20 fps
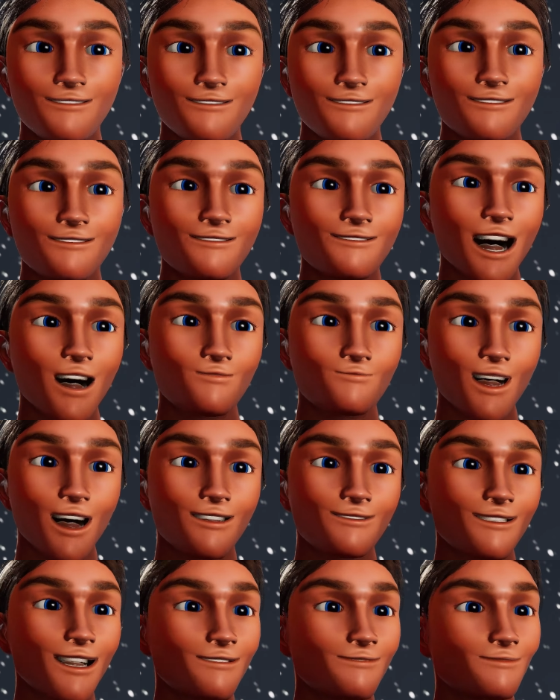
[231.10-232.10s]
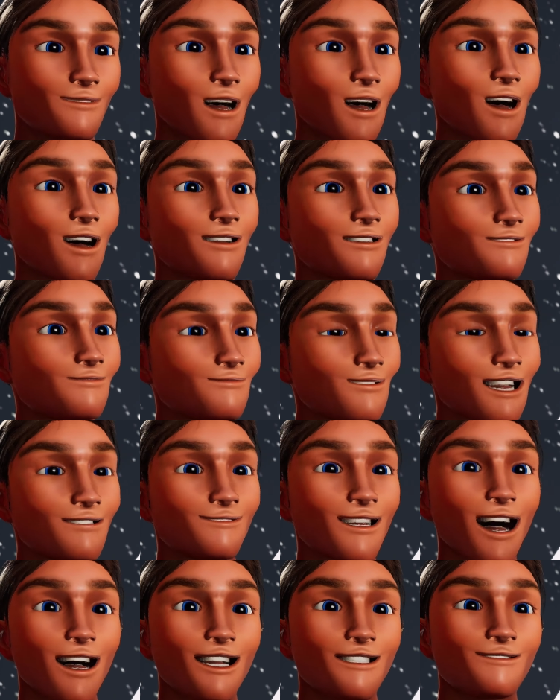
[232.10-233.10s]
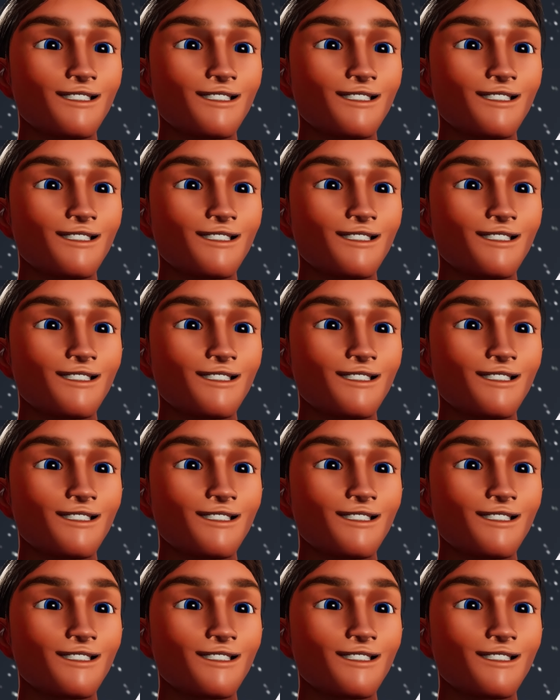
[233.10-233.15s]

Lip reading: "Your baby boy will be named